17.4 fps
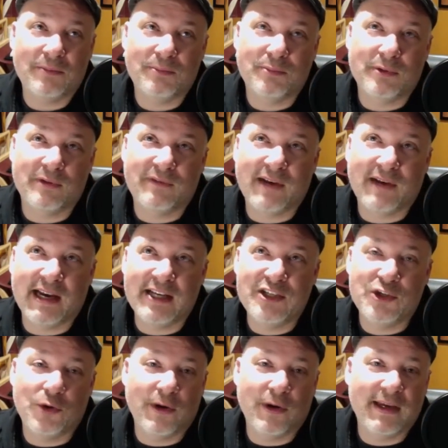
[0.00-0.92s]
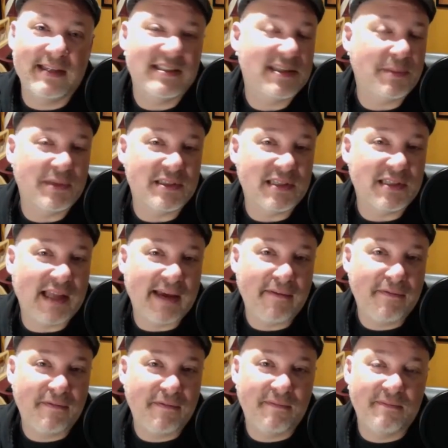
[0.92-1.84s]
provide joy in someone's
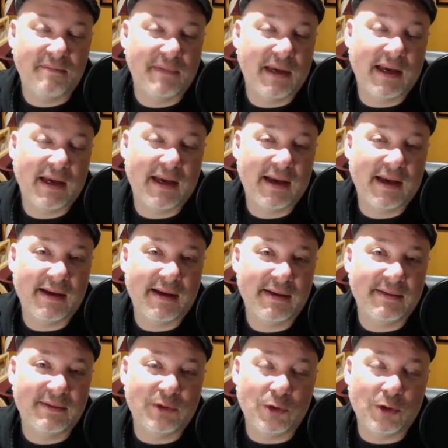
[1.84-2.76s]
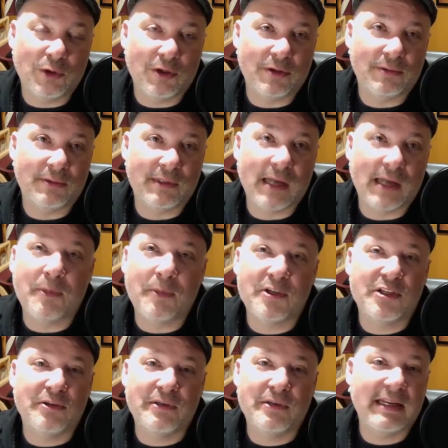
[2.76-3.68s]
life, or an
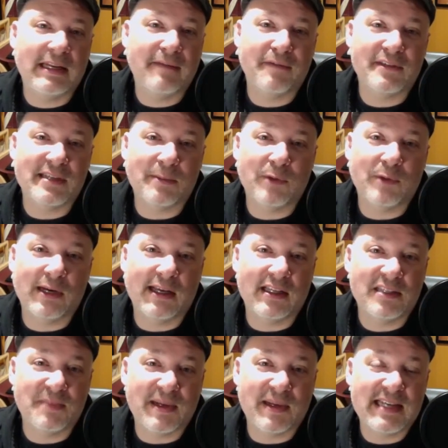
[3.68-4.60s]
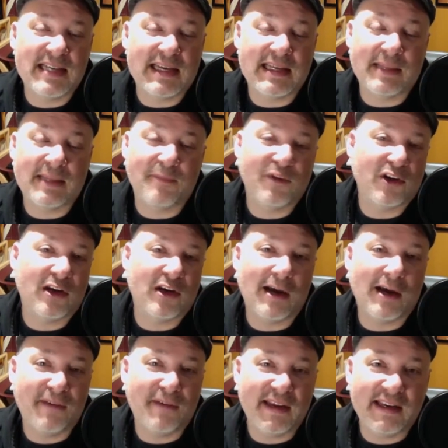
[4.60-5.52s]
opportunity for someone else by taking them for
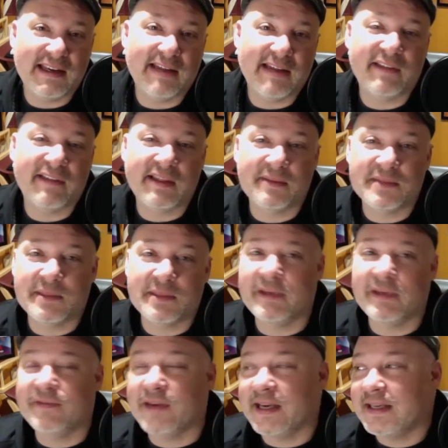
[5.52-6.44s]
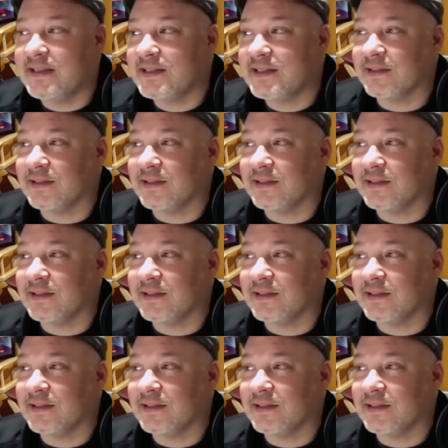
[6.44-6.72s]
coffee and giving them some advice,